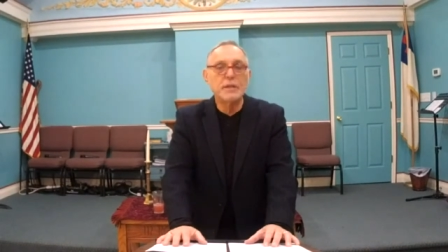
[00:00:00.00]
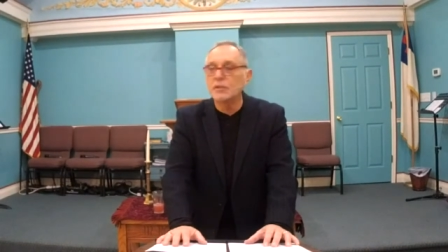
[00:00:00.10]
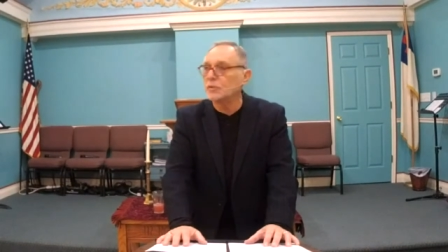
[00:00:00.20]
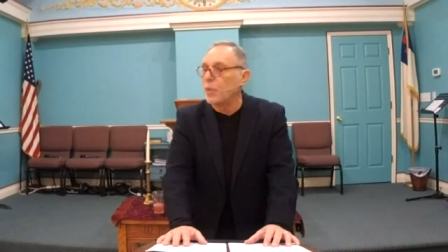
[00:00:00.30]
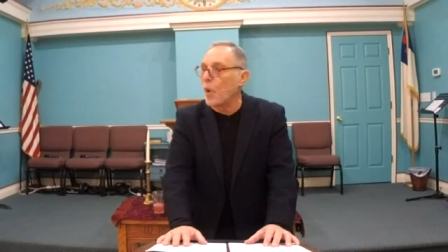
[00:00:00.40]

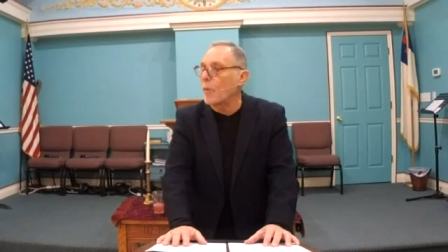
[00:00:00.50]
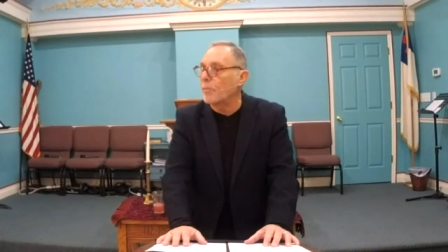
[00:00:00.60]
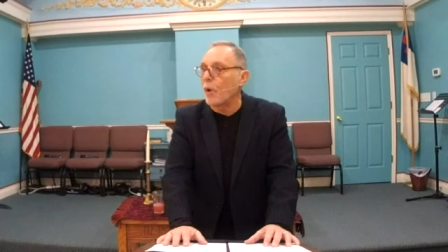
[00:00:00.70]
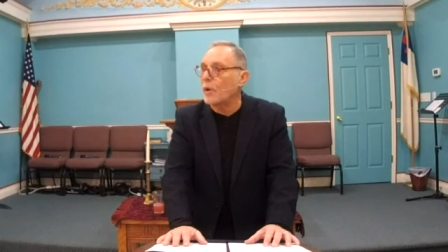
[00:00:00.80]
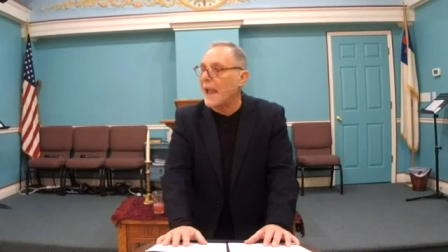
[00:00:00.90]
This war
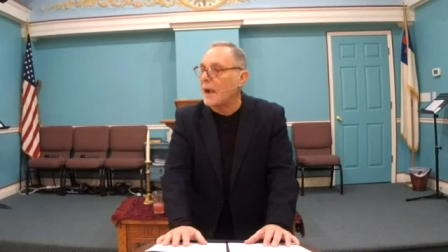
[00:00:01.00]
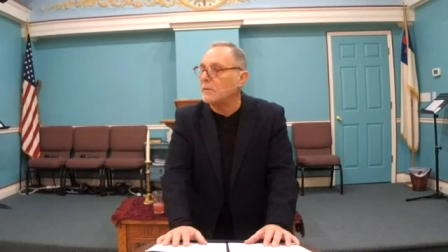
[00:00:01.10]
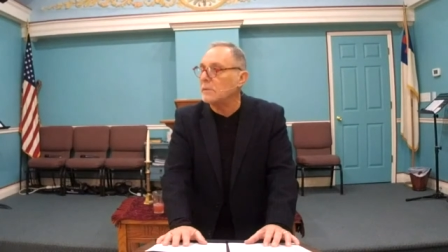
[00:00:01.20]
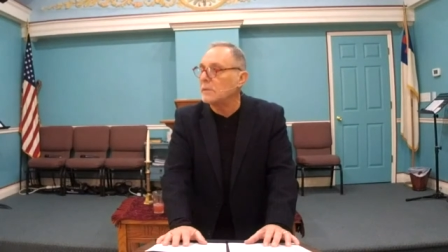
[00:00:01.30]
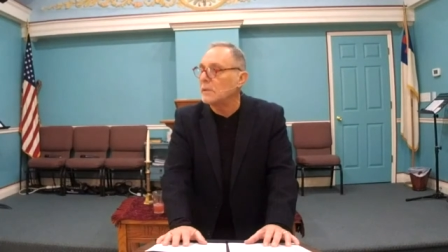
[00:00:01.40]
broke
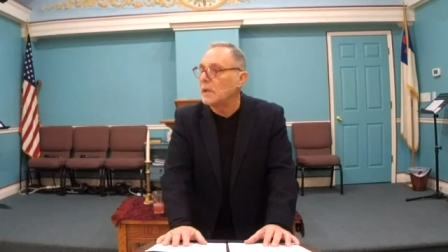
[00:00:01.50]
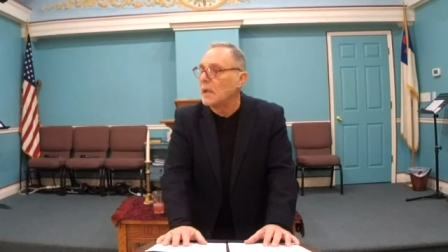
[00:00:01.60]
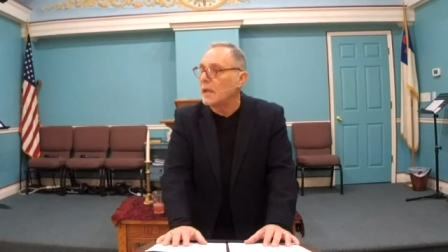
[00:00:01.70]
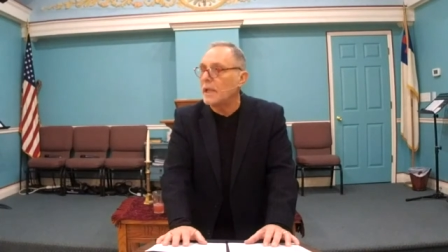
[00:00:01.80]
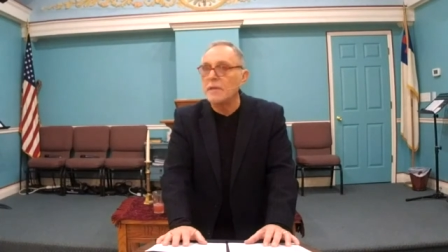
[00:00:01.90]
out
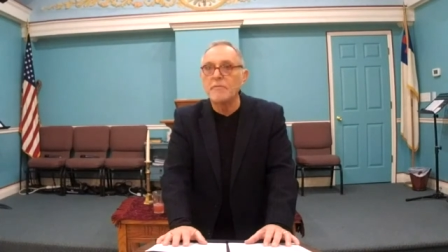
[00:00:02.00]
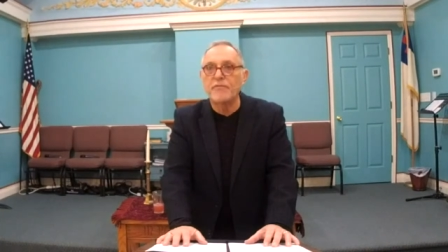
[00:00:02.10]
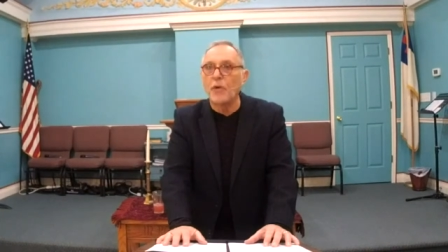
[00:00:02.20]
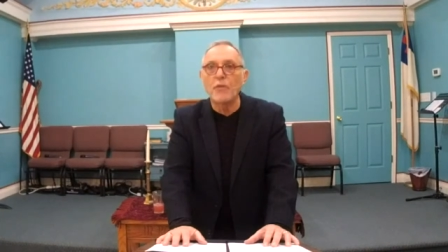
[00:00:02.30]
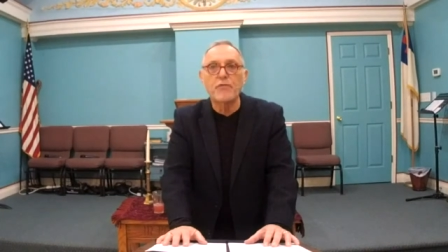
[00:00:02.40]

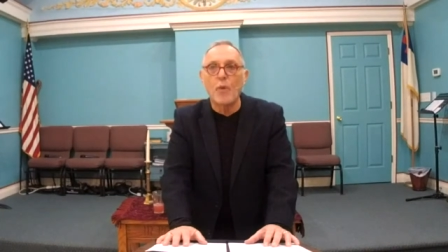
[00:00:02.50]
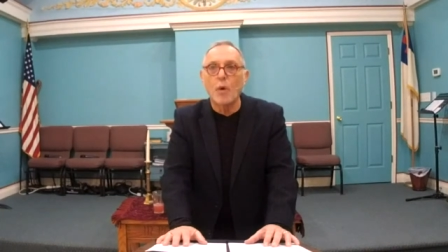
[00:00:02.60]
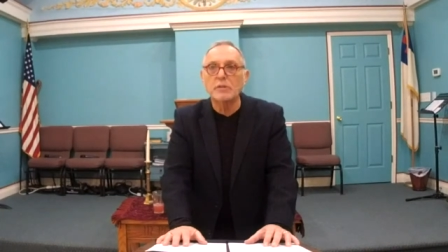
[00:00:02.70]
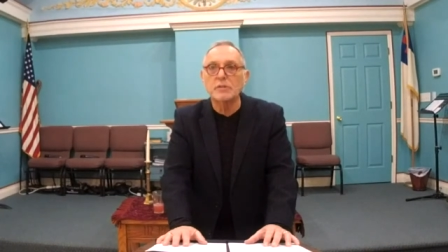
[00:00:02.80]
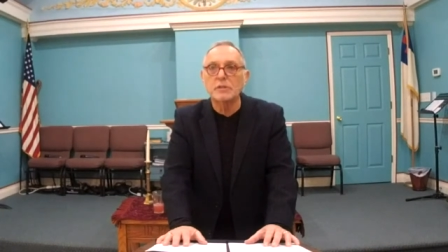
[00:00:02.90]
in full
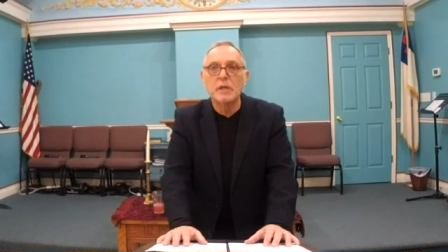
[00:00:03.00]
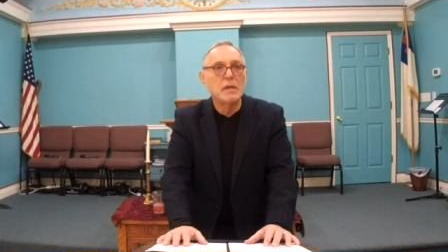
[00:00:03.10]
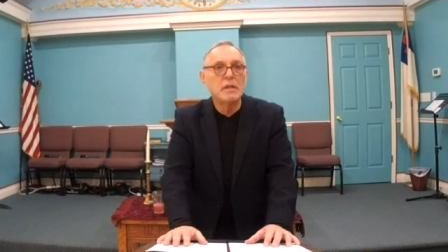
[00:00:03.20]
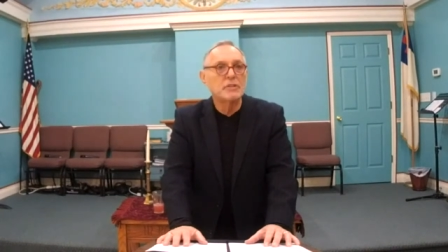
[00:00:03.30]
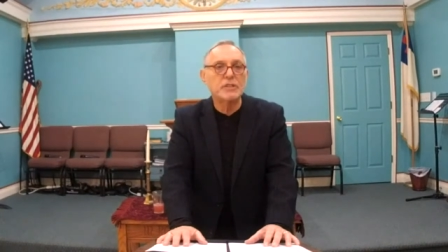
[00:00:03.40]
force
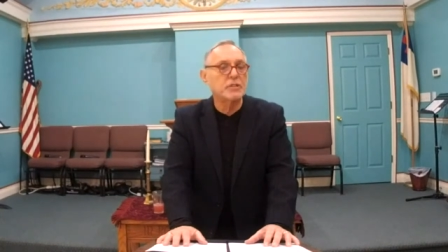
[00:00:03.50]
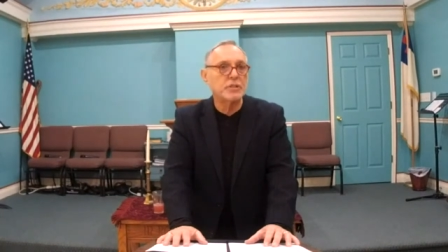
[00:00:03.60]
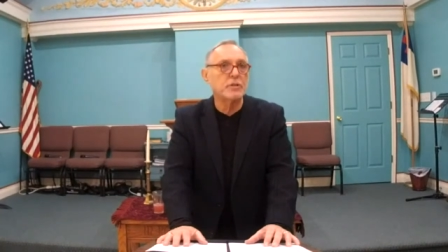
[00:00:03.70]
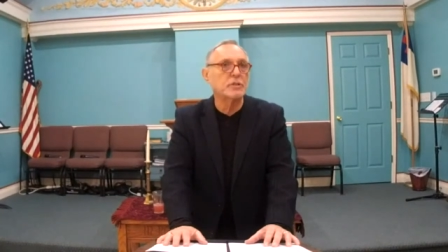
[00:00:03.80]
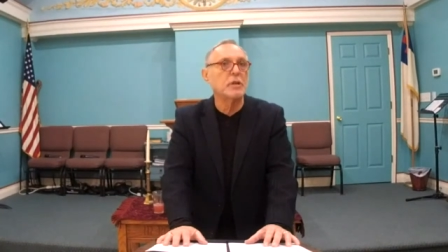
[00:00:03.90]

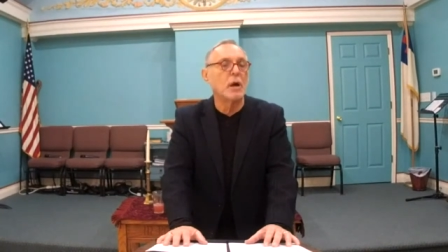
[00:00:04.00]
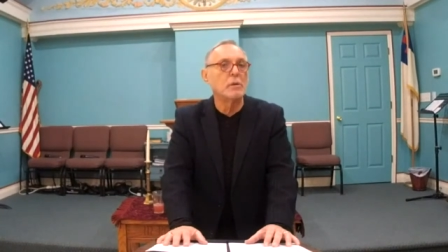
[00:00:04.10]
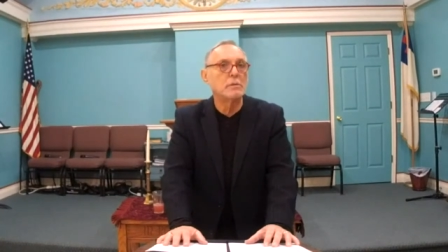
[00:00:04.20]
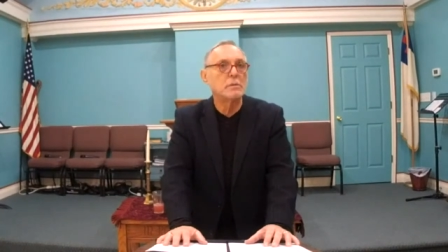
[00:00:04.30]
six years ago.